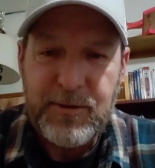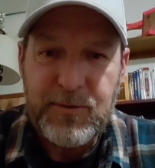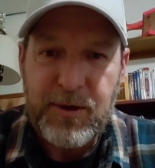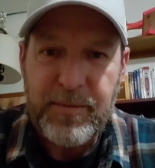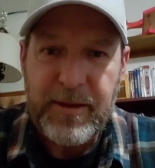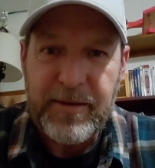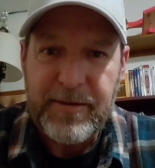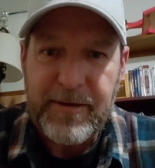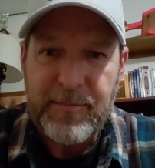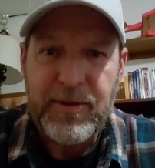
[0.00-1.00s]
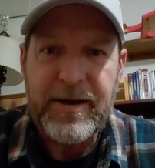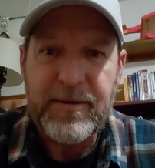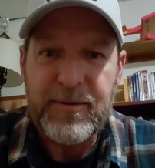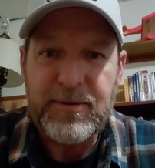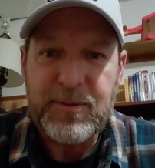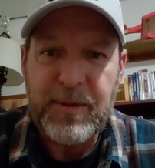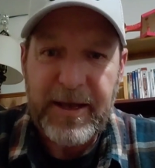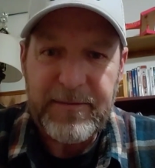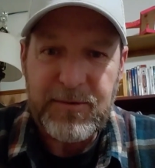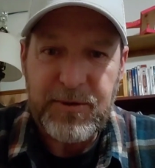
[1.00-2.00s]
join me. I plan on doing some
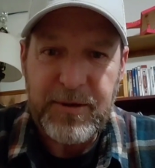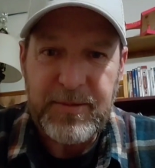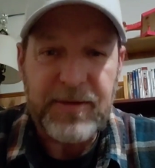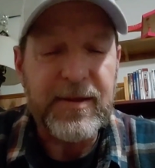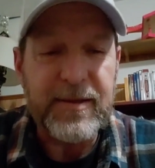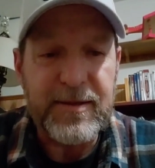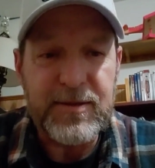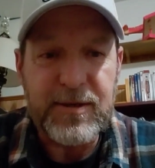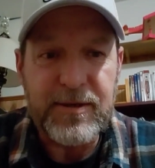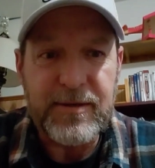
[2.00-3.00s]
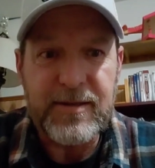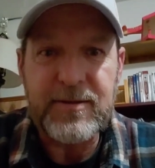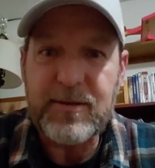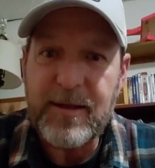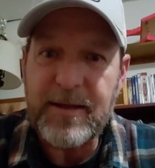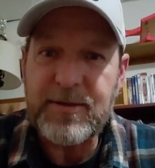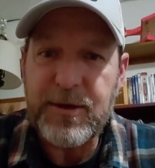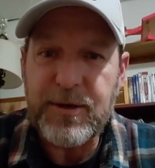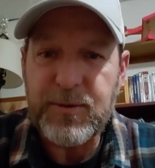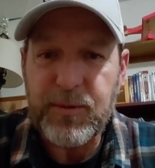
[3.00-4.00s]
live streams. I think this next
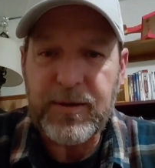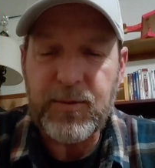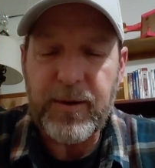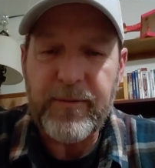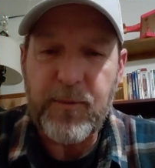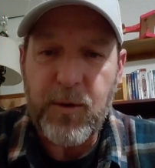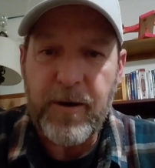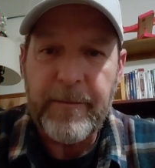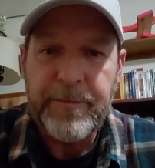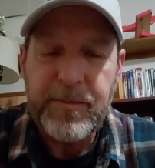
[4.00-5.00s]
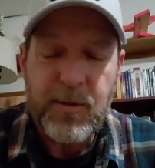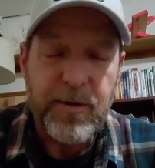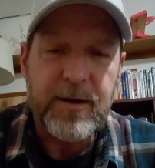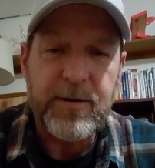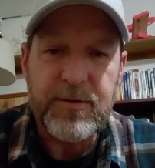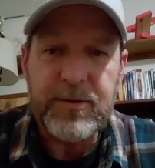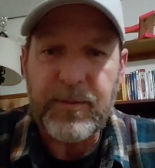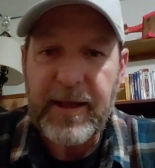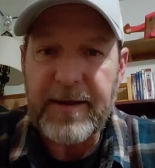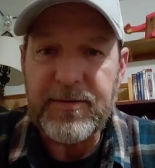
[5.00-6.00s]
year, 2024, we're going to do some
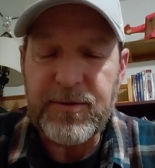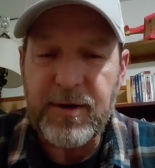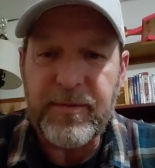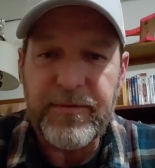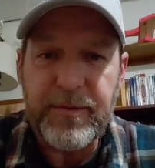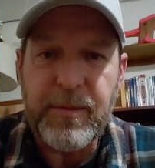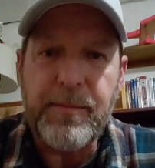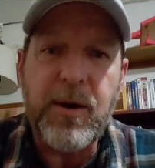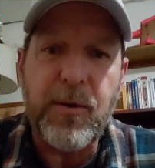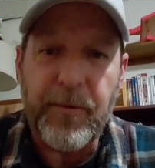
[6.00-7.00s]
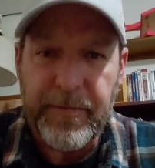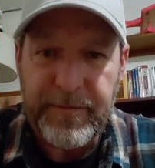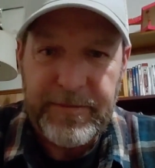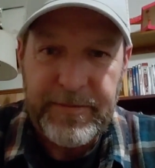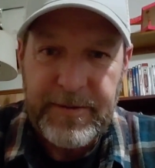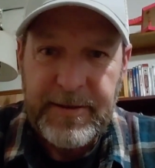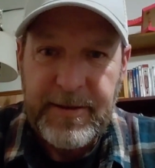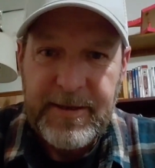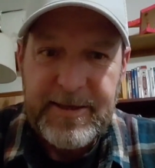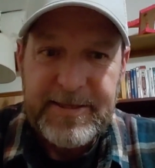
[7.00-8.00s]
live streaming from the boat.
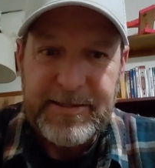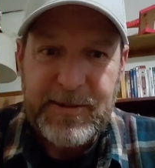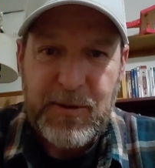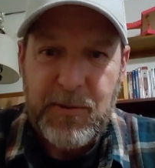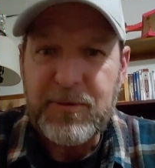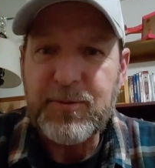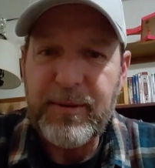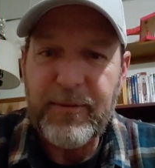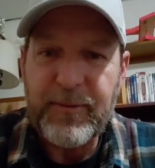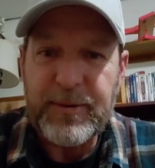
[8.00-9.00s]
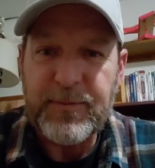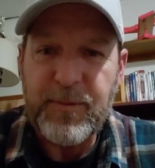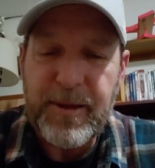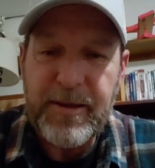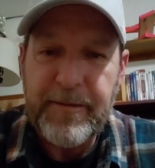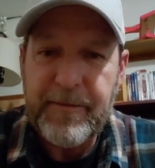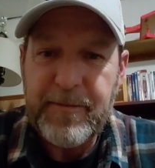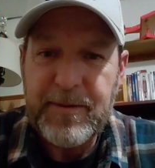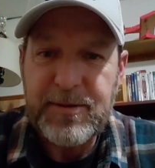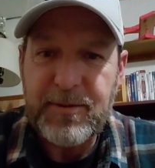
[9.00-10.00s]
So, which will be a first for me.
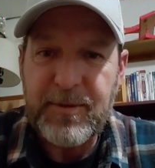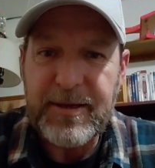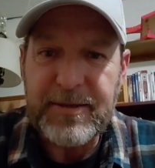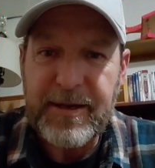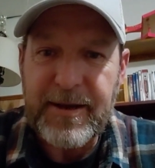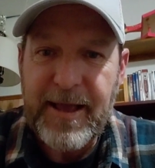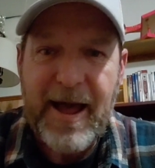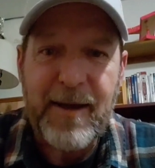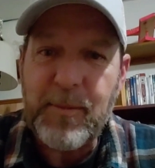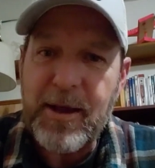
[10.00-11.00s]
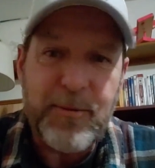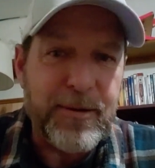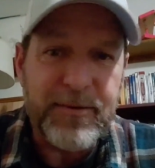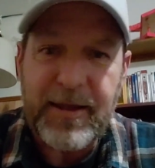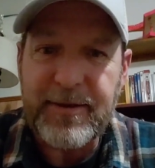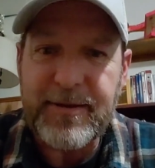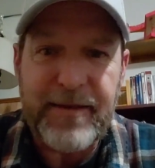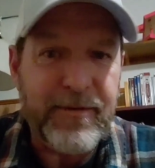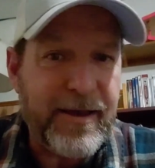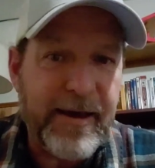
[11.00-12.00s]
It should be exciting. I'm not a real tech
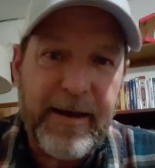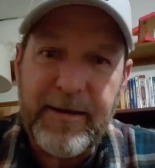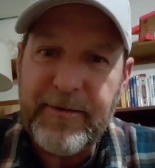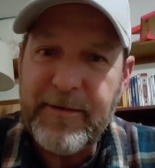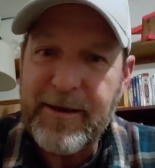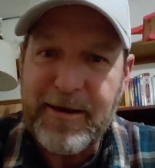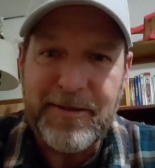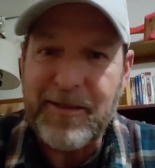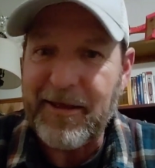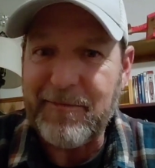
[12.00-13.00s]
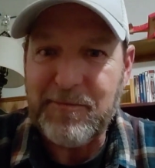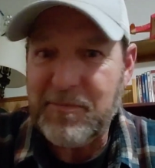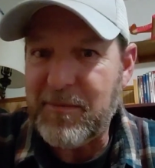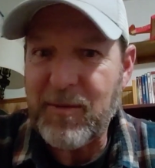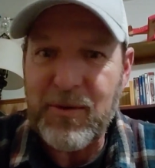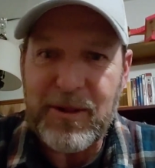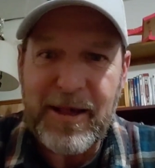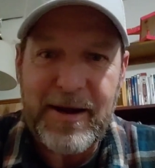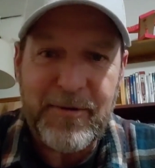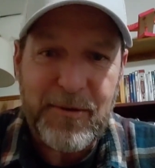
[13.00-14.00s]
savvy guy, like maybe a
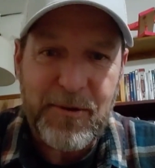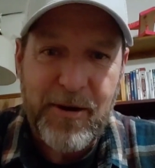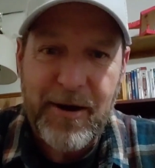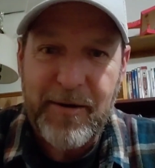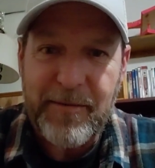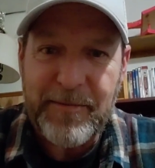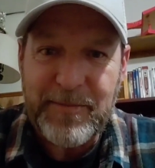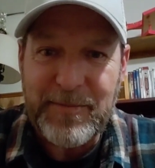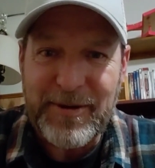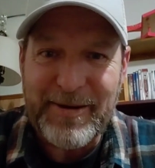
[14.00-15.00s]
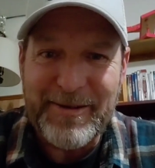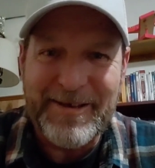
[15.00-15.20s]
lot of you aren't, but